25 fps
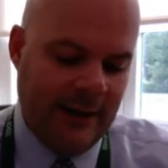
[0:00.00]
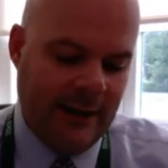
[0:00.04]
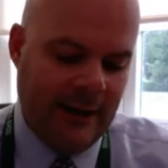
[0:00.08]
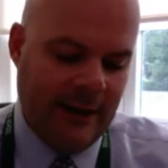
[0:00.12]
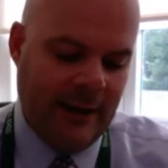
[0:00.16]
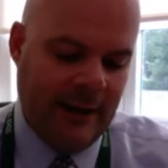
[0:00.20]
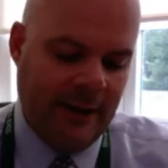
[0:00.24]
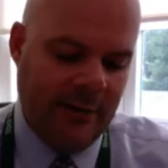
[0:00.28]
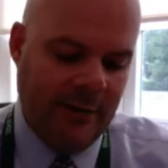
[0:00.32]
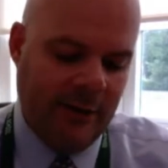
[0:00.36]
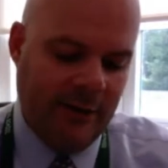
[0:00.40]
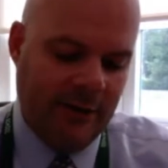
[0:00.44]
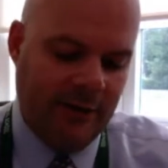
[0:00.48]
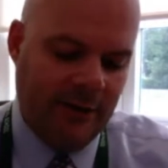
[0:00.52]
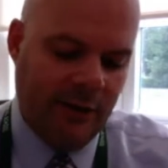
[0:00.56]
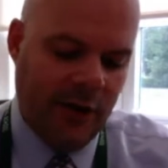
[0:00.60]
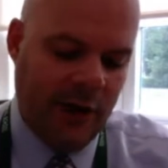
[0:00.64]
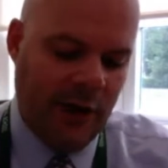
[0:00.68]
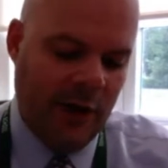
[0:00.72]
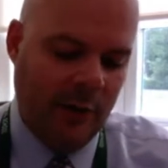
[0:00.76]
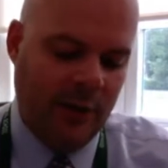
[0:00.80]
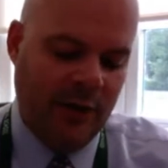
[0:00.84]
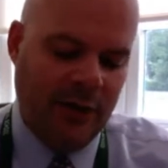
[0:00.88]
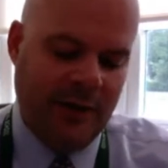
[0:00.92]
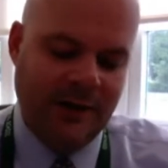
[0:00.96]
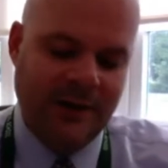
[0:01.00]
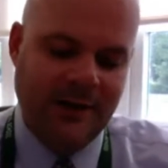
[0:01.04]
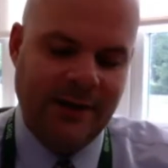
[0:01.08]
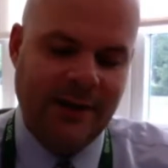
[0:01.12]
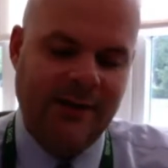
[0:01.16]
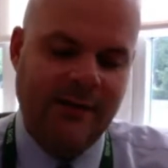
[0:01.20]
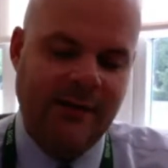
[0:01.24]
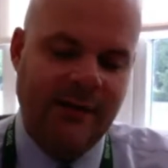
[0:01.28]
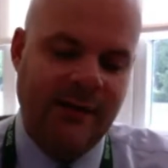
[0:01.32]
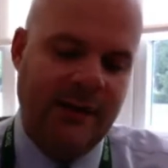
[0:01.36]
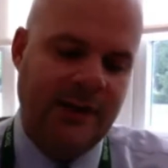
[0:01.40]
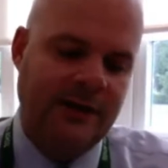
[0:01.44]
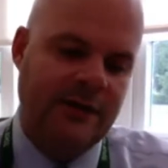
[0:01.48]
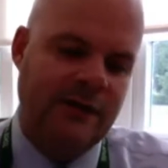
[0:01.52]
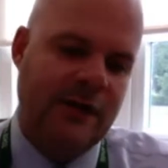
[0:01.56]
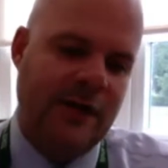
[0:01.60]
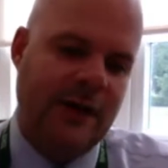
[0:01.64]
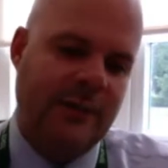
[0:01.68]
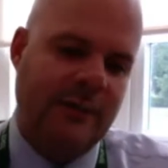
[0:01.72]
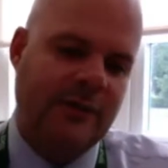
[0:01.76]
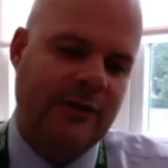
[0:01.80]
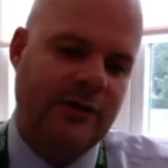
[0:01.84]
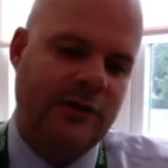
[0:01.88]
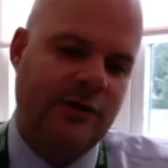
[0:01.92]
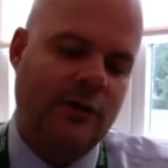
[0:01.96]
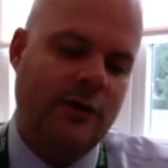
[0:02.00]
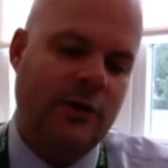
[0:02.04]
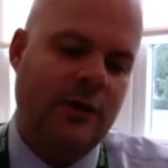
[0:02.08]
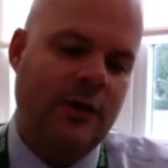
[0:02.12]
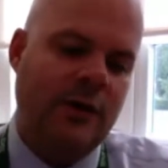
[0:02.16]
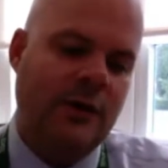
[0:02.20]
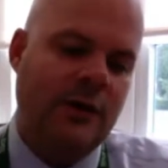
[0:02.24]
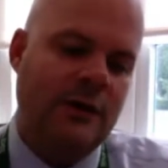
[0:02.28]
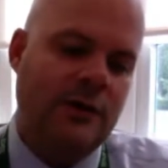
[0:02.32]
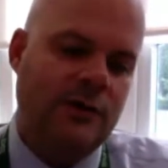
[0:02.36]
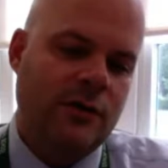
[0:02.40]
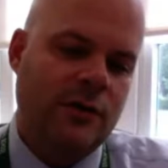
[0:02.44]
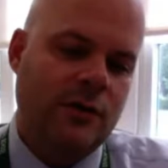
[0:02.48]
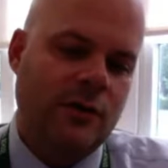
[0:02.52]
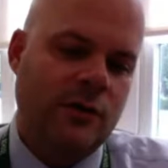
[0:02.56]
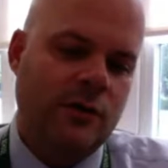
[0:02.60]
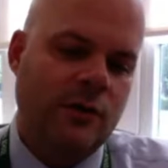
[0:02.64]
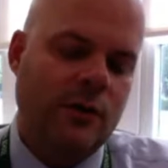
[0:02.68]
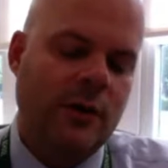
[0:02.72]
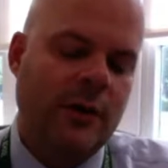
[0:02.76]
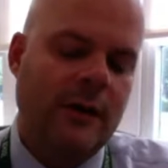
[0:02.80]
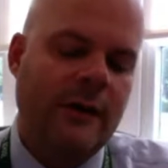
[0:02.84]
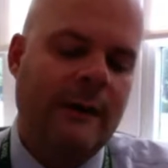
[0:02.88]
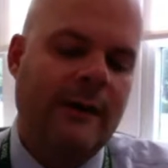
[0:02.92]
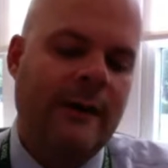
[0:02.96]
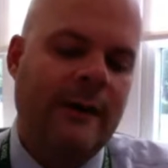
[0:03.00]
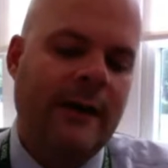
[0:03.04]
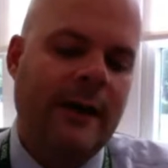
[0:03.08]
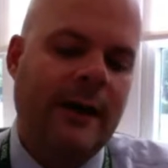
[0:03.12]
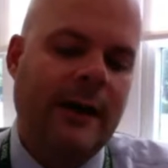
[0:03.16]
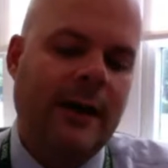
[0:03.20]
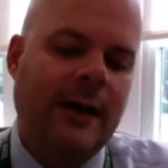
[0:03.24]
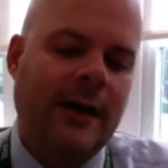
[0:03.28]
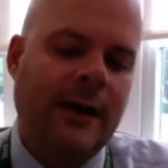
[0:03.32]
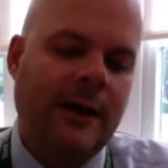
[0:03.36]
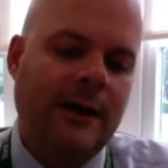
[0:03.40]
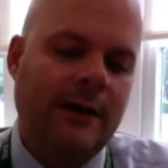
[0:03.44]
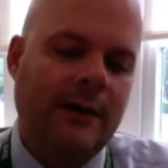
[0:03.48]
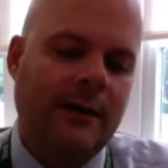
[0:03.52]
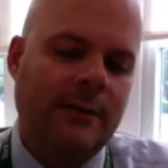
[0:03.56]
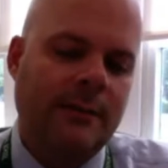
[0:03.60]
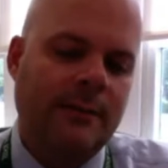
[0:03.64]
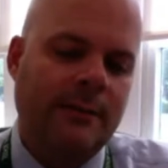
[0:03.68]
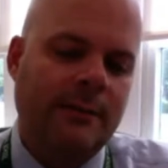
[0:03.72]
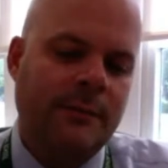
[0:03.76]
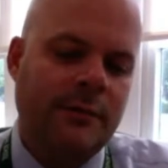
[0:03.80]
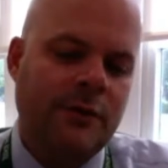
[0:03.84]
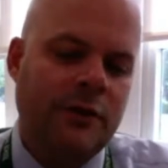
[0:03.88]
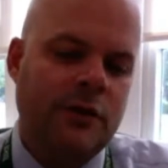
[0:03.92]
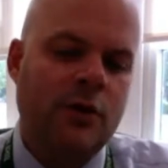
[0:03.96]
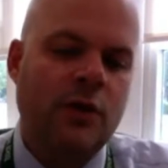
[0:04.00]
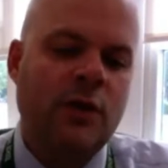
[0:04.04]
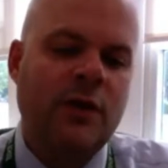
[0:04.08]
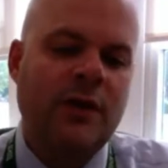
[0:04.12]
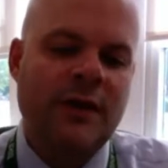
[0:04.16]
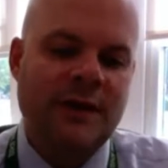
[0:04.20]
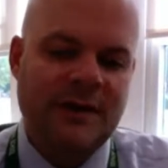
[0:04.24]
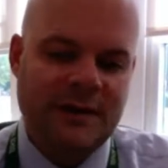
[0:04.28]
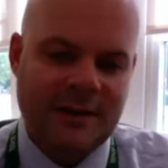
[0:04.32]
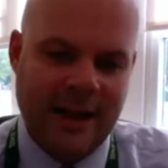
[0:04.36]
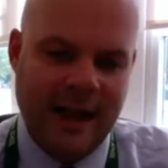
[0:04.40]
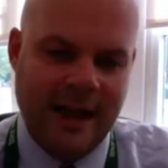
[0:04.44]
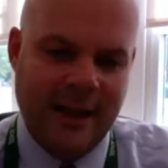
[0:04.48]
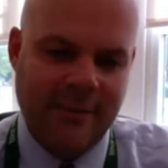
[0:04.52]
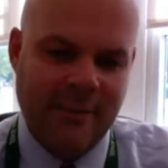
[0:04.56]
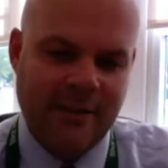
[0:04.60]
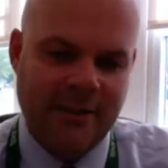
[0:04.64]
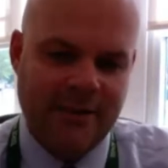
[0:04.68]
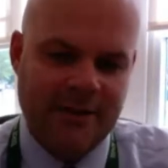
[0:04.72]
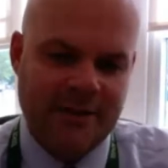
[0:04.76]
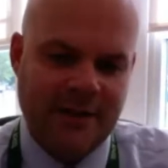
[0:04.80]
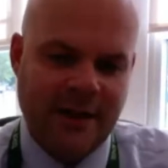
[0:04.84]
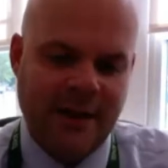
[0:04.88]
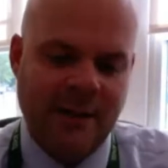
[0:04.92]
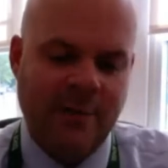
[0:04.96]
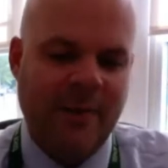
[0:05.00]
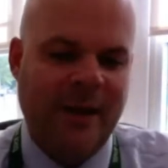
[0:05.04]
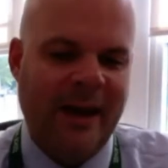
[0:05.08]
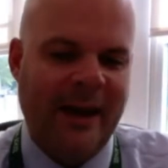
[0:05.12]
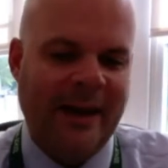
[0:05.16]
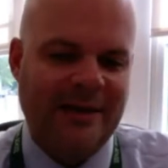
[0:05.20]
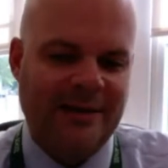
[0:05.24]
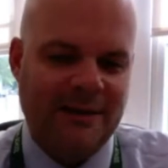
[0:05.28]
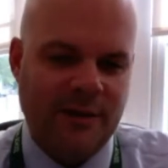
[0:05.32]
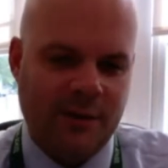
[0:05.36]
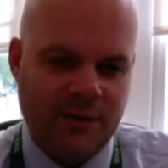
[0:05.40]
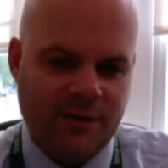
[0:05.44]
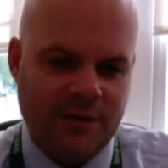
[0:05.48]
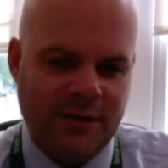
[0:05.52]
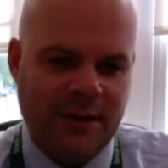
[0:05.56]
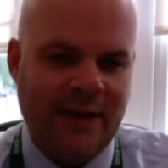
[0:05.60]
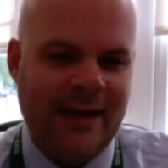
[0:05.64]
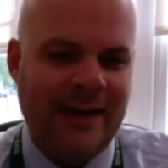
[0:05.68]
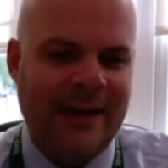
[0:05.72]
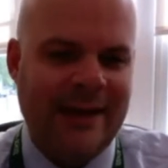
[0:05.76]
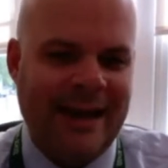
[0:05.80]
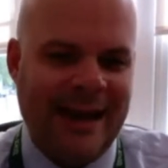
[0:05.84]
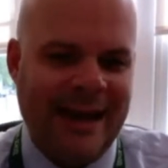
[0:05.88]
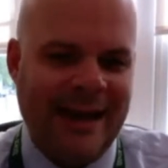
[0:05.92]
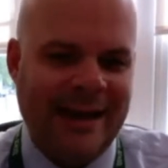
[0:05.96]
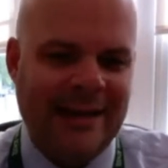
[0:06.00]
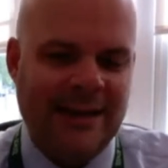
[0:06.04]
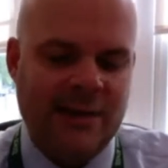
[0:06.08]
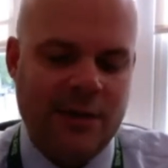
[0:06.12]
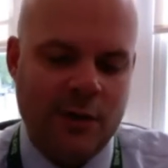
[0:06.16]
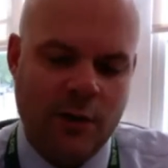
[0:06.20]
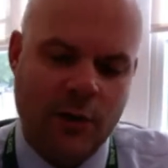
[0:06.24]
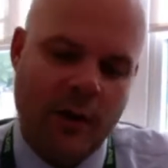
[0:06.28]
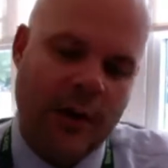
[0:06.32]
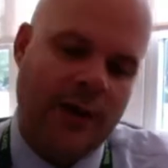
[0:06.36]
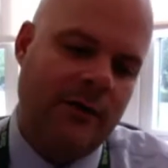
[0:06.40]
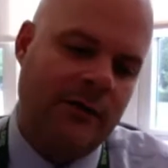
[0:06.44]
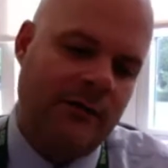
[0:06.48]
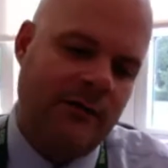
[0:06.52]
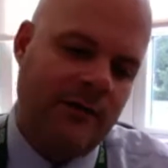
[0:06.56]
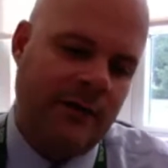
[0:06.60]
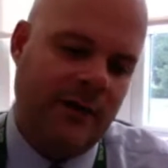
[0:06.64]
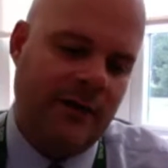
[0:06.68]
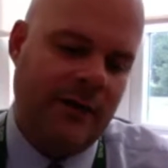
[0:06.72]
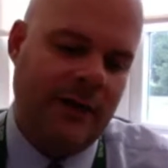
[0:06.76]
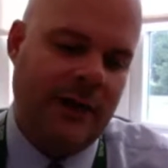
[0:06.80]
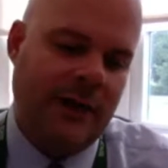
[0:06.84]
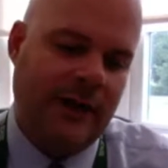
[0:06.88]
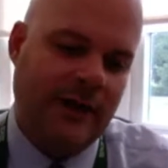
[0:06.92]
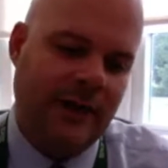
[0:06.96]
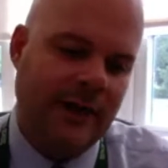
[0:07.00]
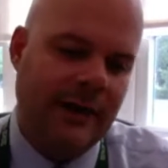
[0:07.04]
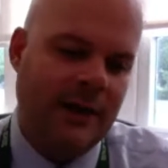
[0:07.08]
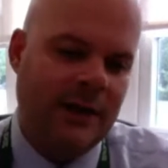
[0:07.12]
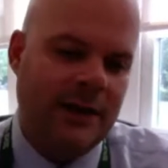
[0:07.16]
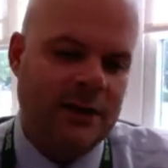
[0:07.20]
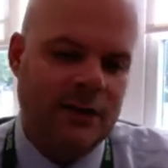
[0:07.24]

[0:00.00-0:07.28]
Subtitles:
But if not, we need to give kids an opportunity to do the assignments and pass those in, and that is credit for the day.